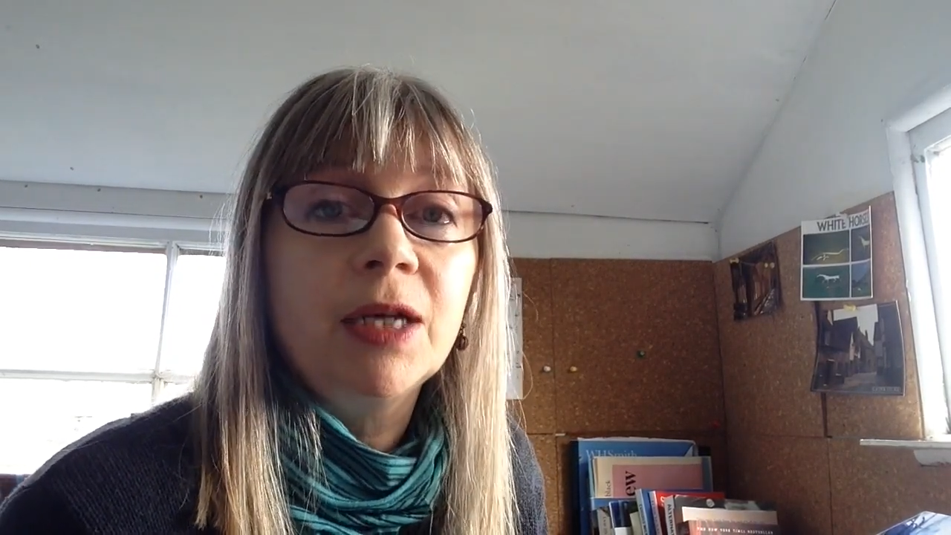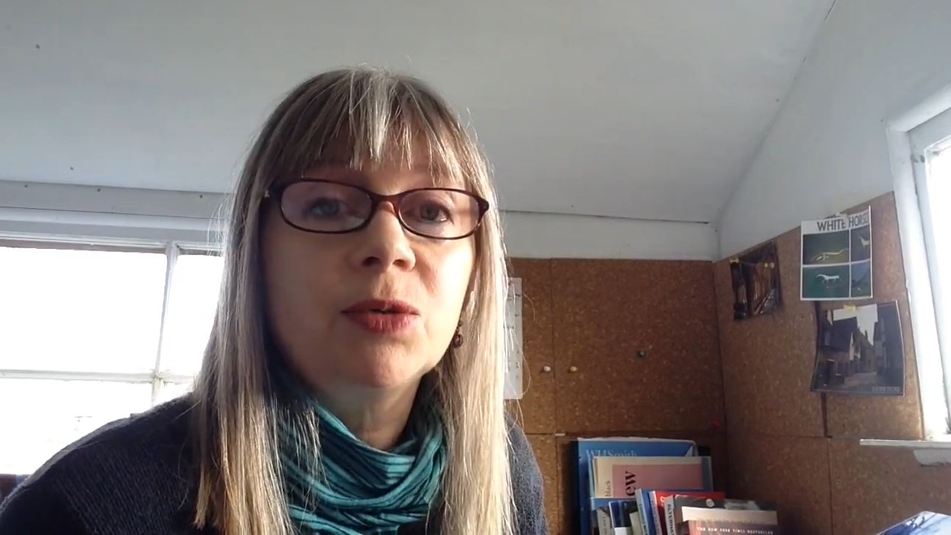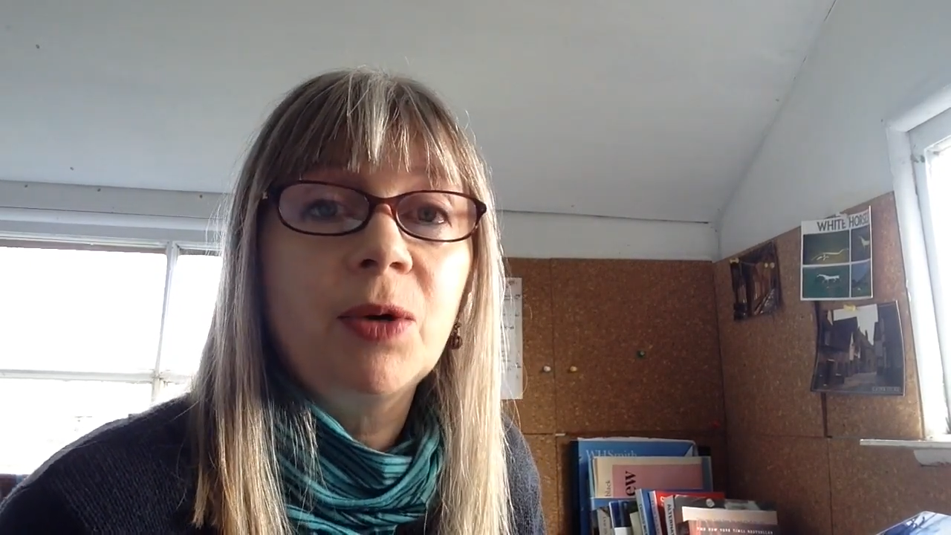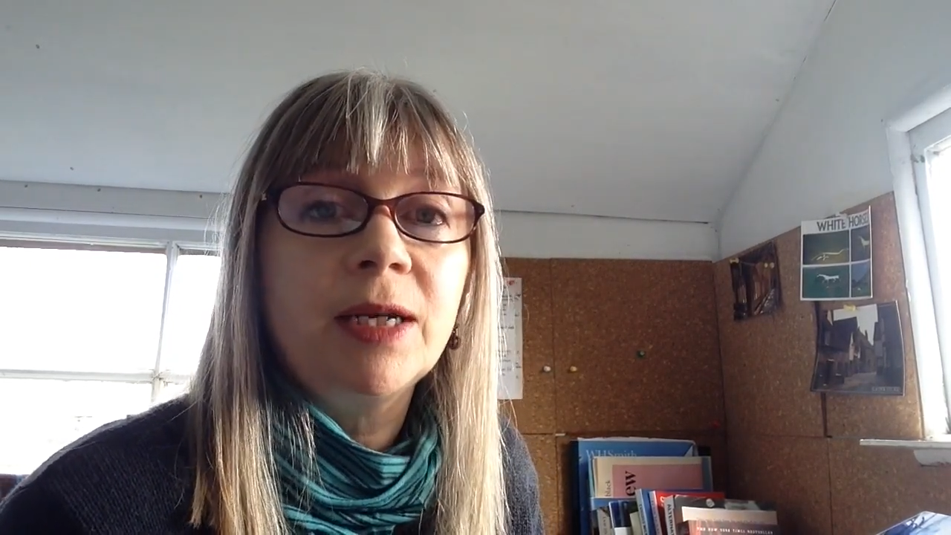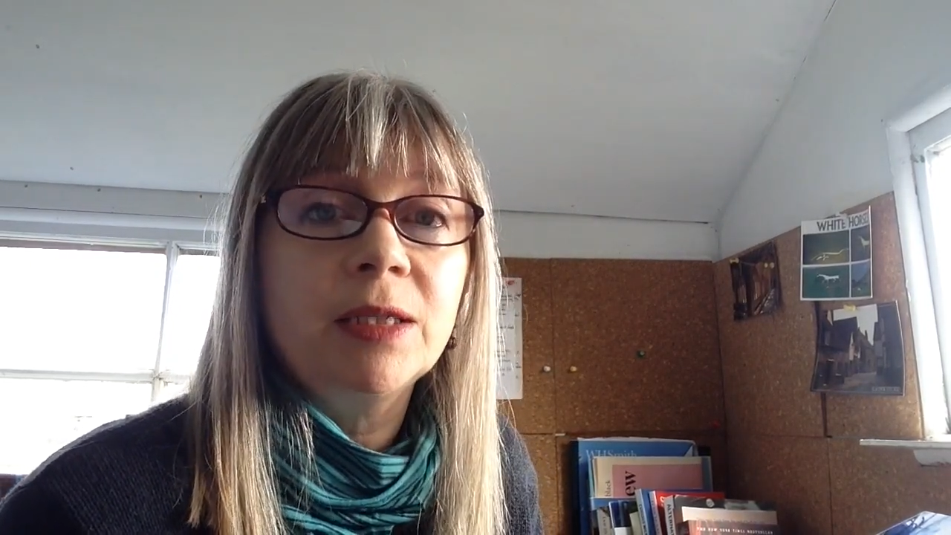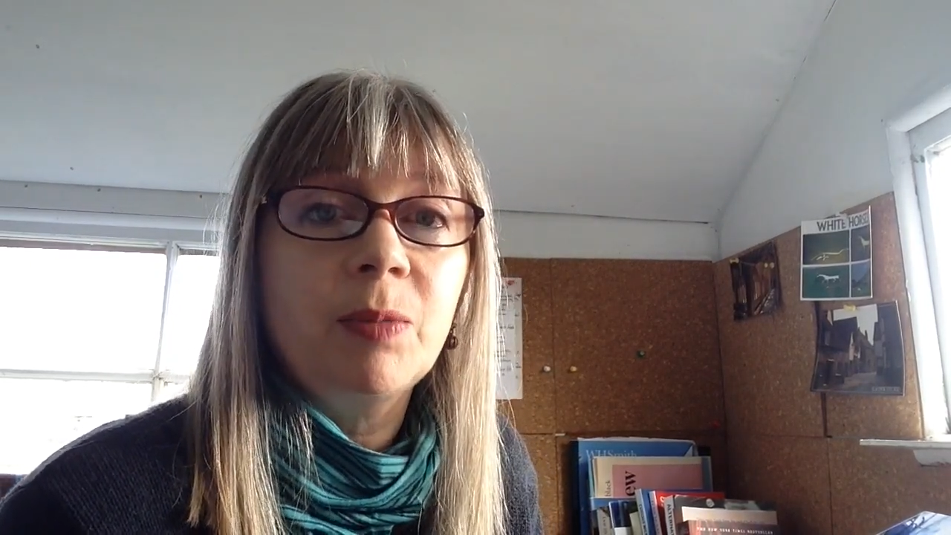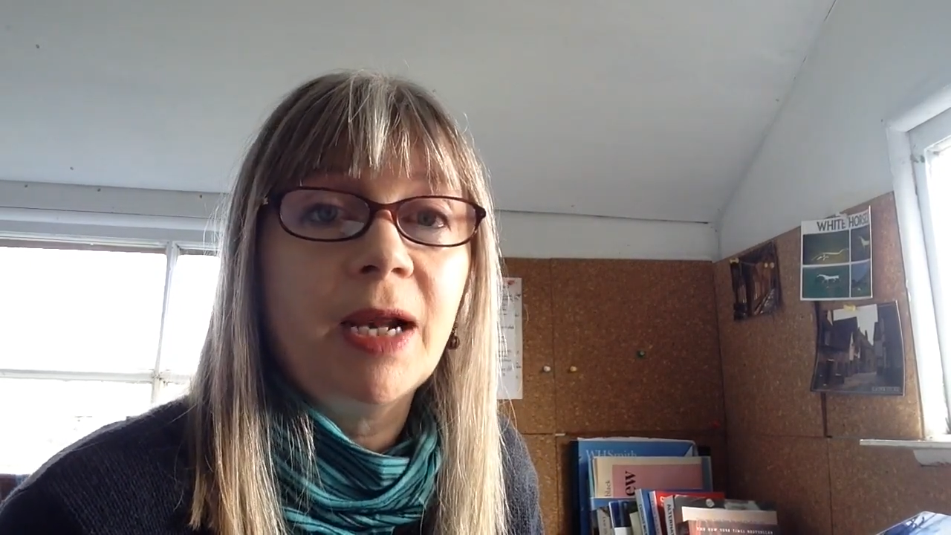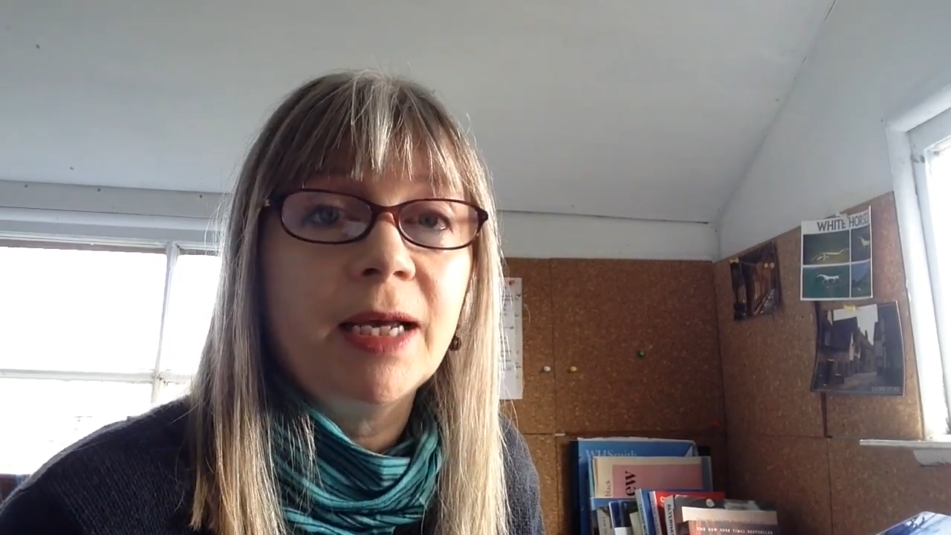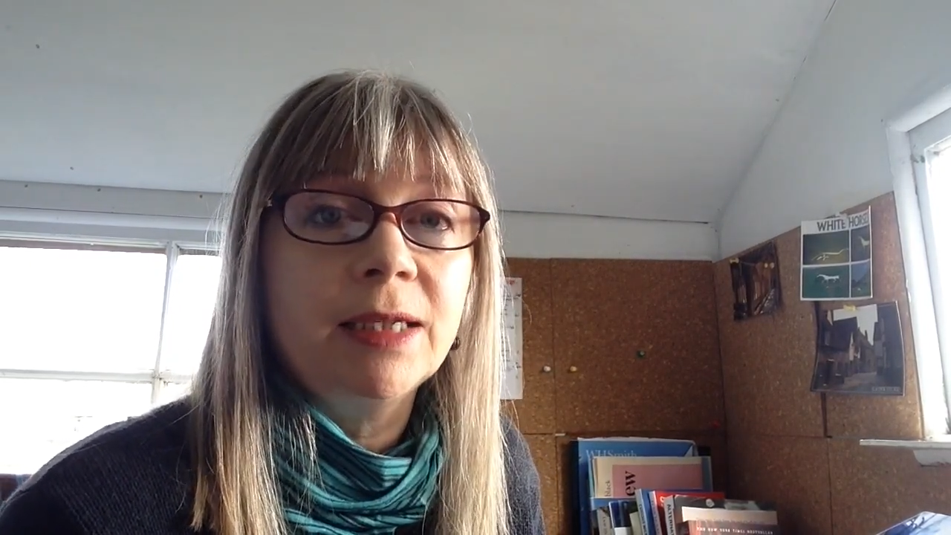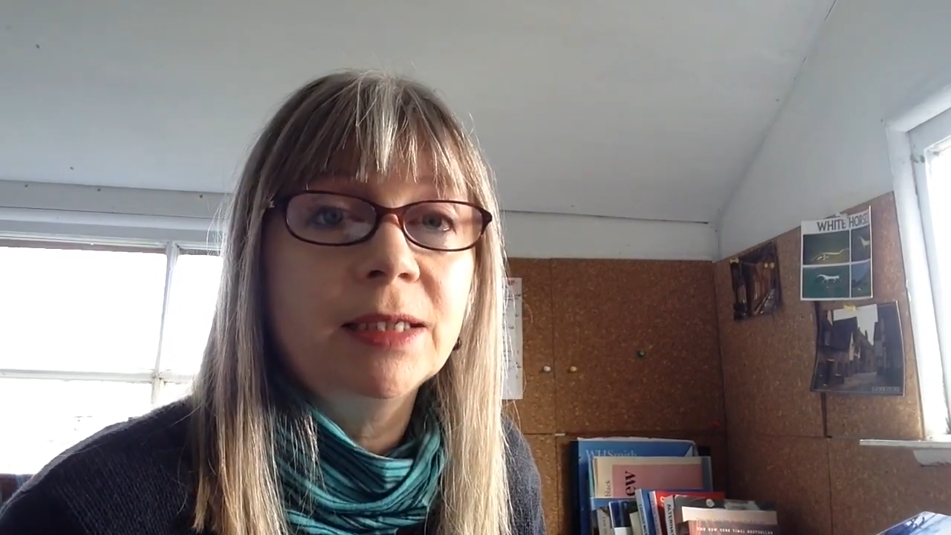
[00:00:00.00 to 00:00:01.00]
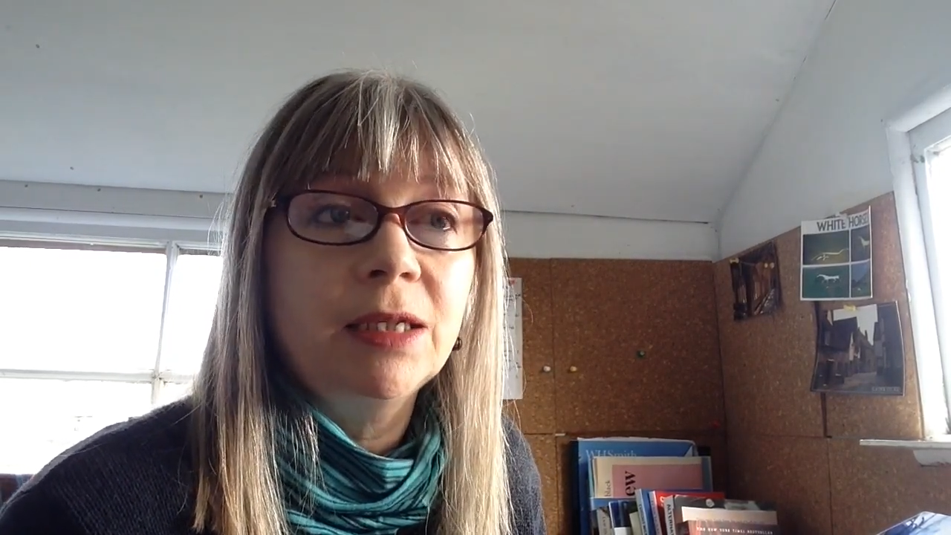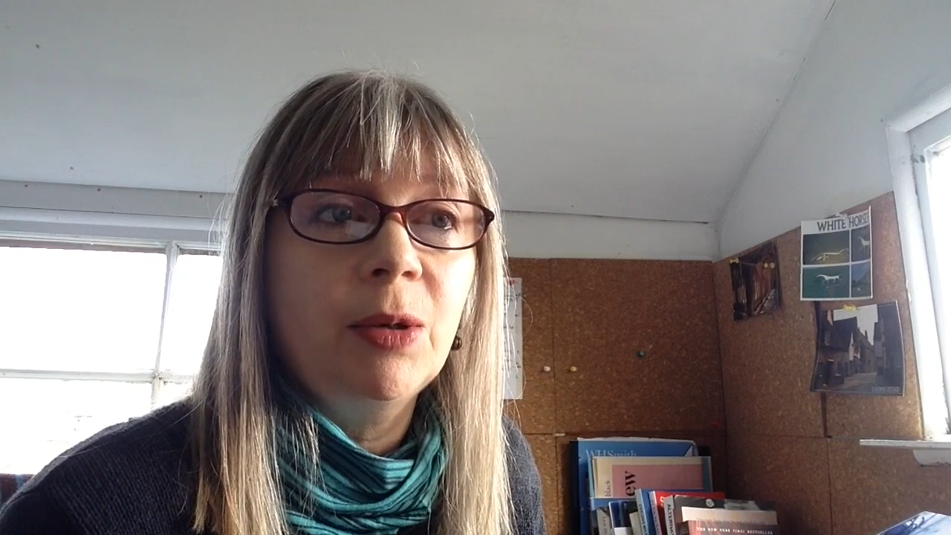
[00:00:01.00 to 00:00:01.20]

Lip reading: as well as place.